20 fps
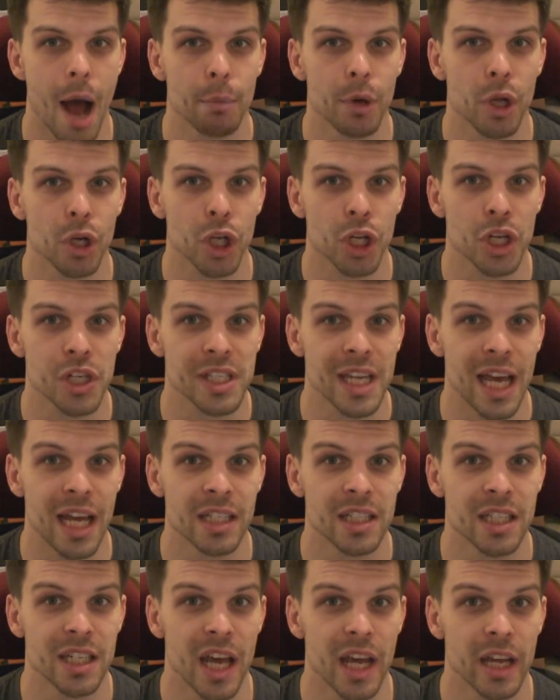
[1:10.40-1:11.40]
I'm not gonna
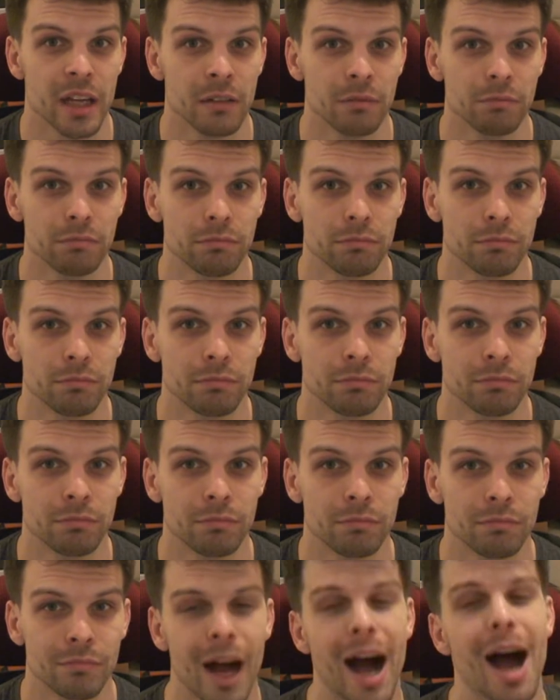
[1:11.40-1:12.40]
stand today.
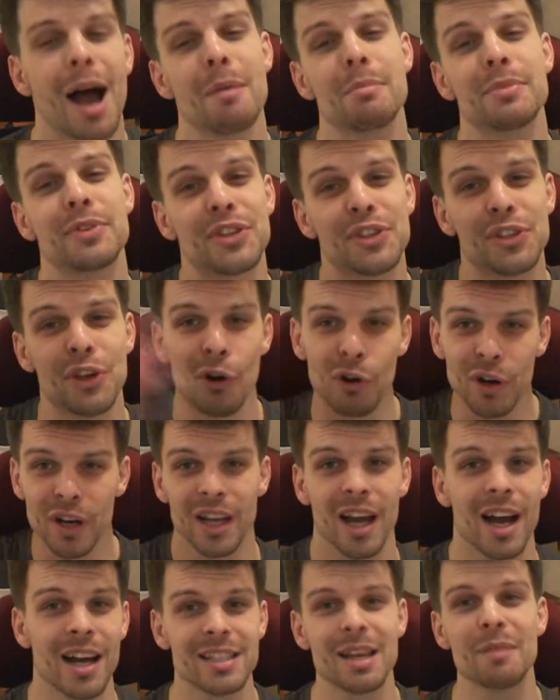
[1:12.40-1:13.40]
I'm
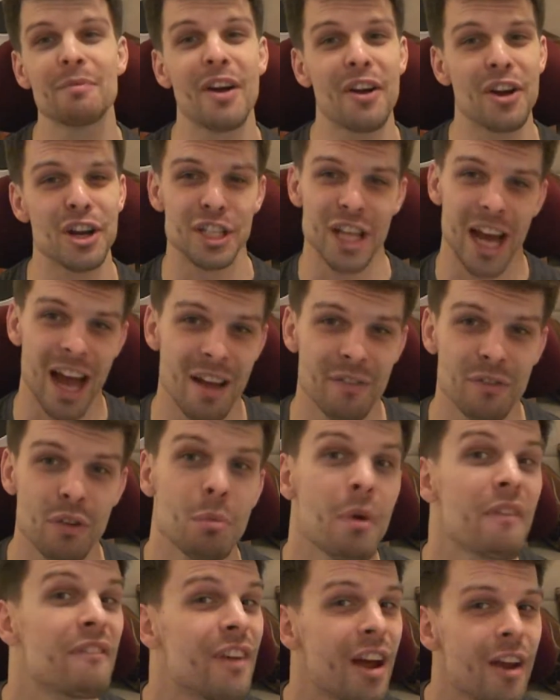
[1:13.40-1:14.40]
sorry guys, I'm very tired
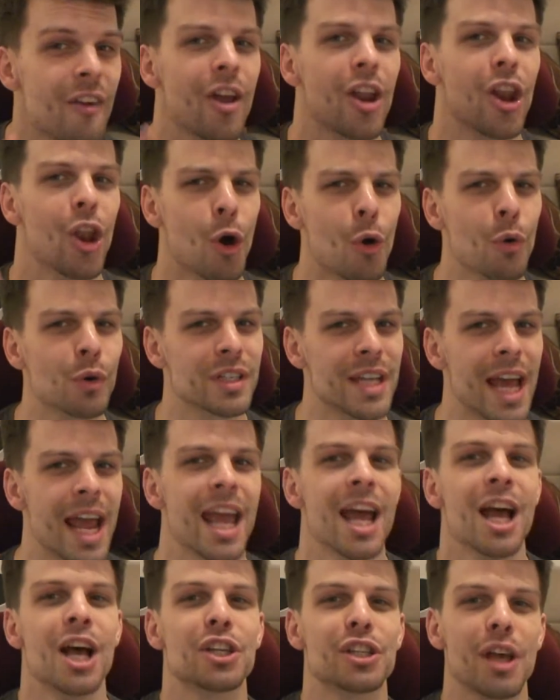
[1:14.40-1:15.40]
from a very long
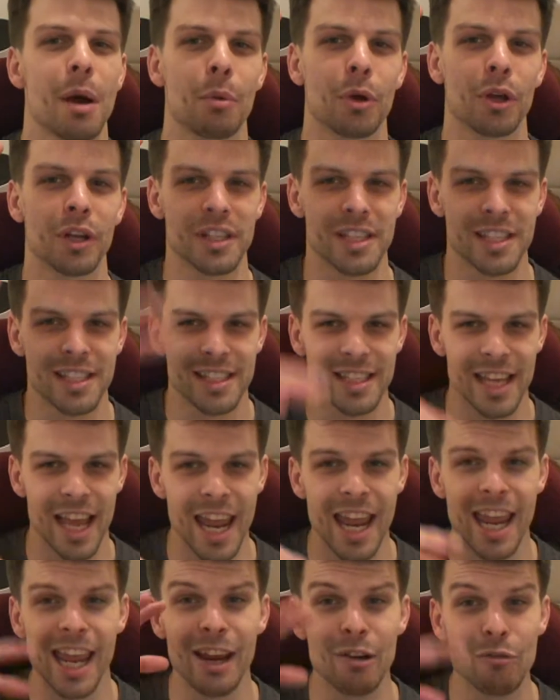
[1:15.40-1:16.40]
day. So I'm gonna
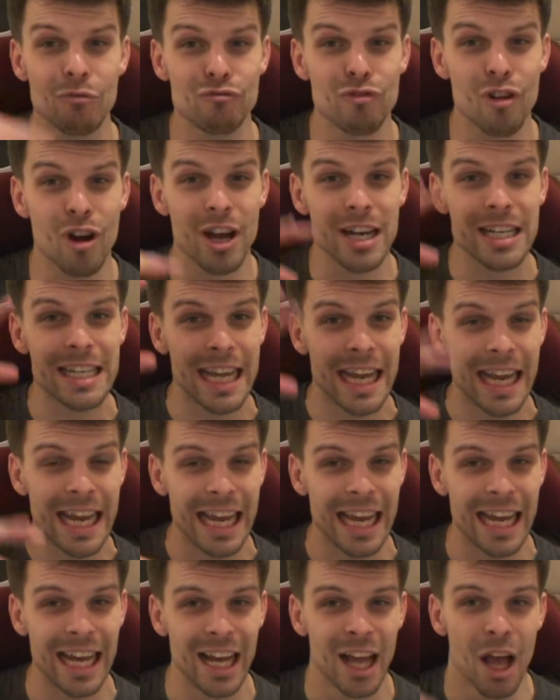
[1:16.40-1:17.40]
stay right
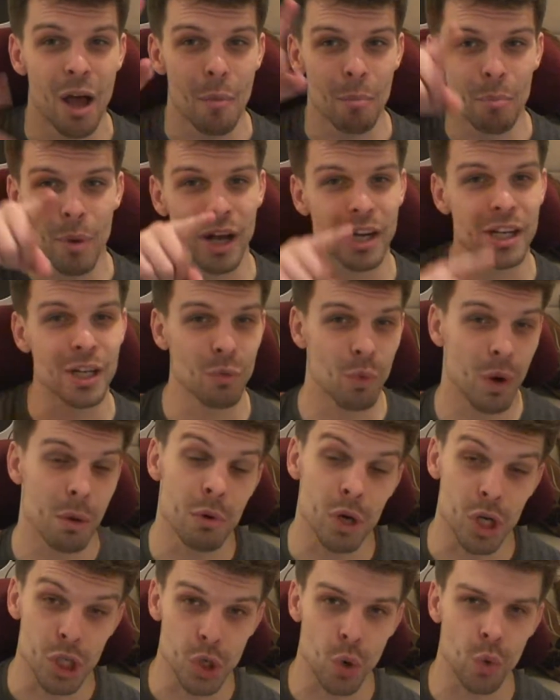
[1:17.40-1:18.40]
here, but we
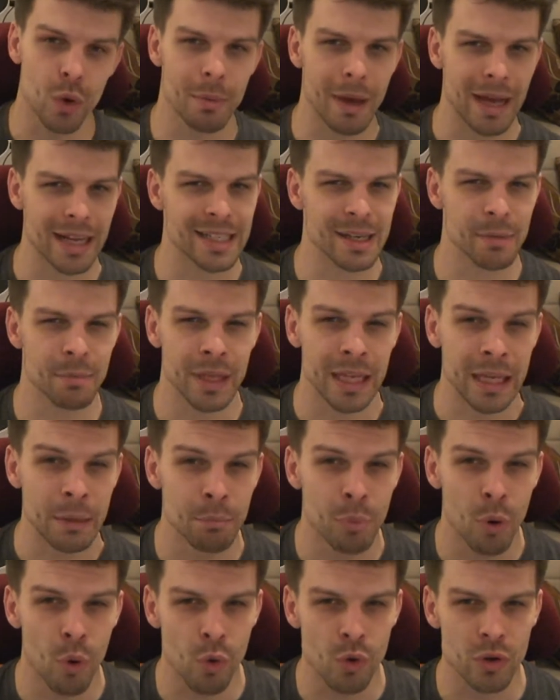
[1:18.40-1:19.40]
wanna talk about something
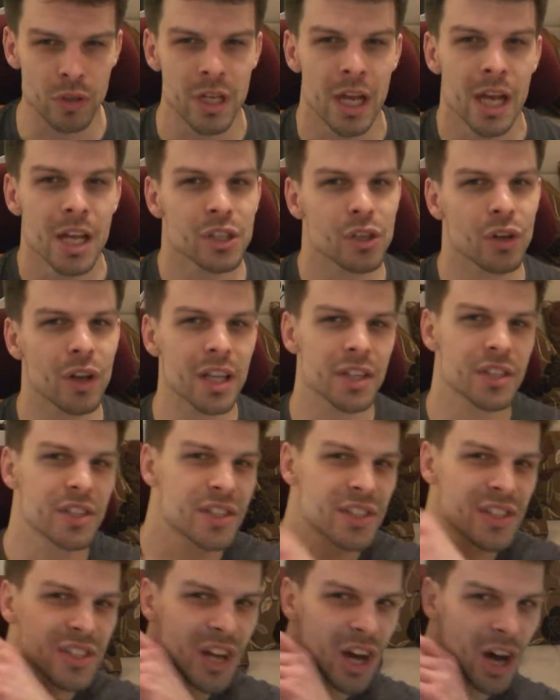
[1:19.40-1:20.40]
important. So let's
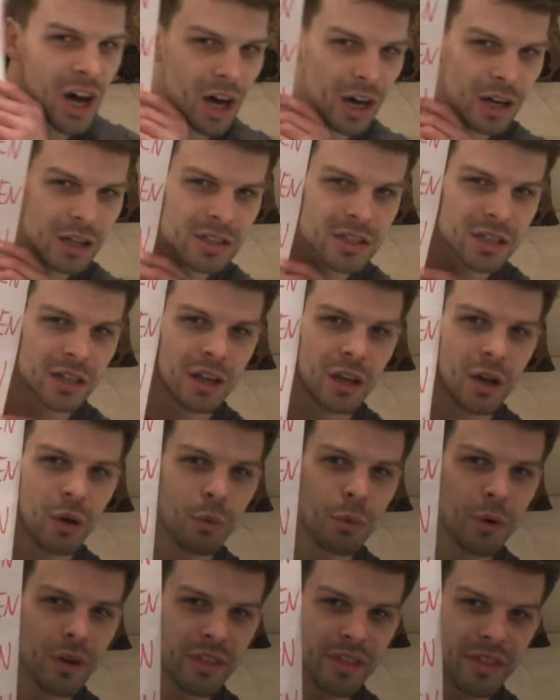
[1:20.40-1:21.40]
start
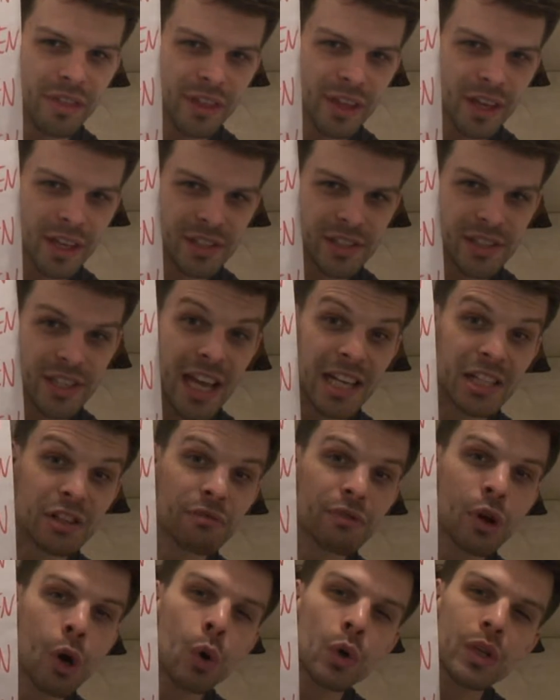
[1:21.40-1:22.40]
with this.
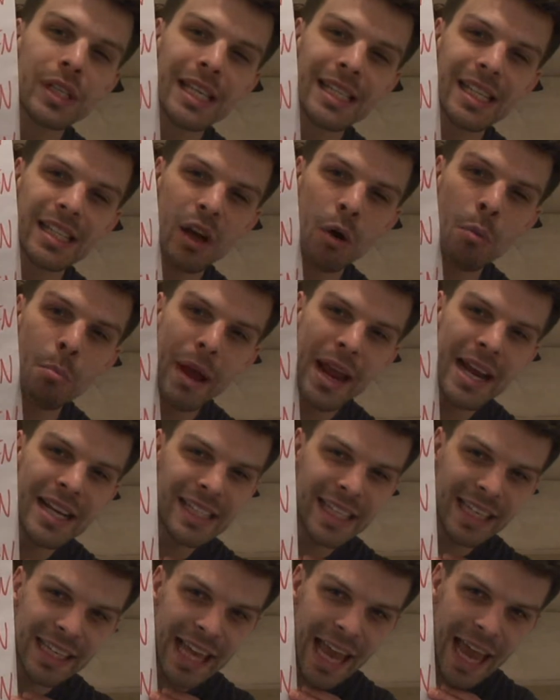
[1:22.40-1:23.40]
Yes, of course, this is our
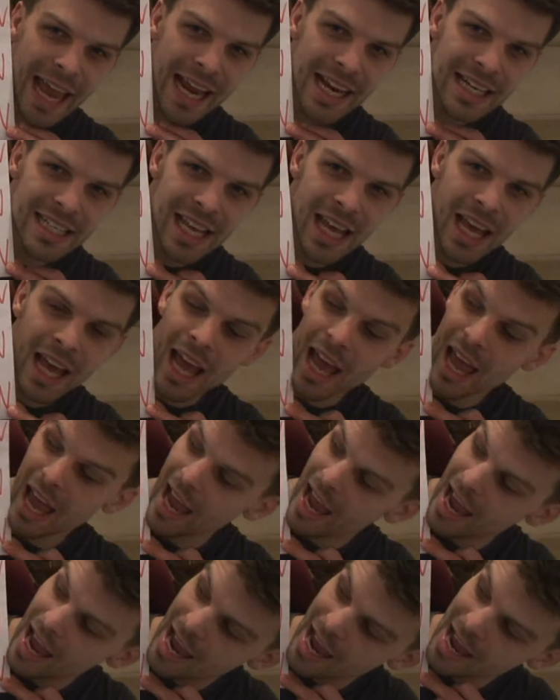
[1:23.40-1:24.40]
basic eight.
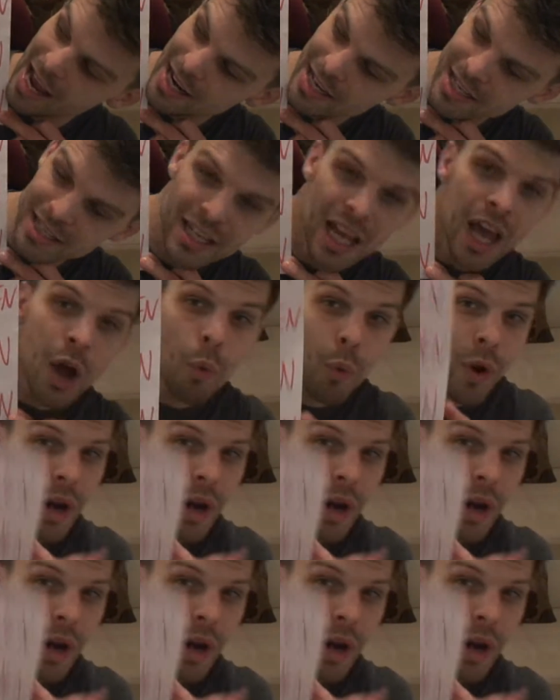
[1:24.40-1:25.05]
And